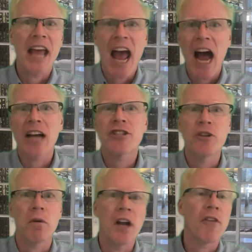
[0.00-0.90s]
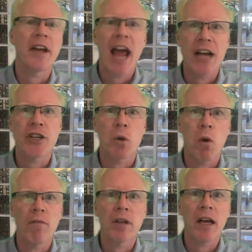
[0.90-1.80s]
cash to another cash
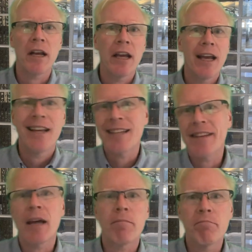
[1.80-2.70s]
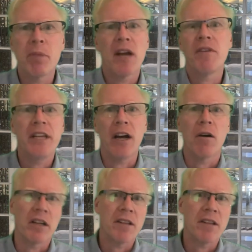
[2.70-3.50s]
equivalent, it's not that big of a deal.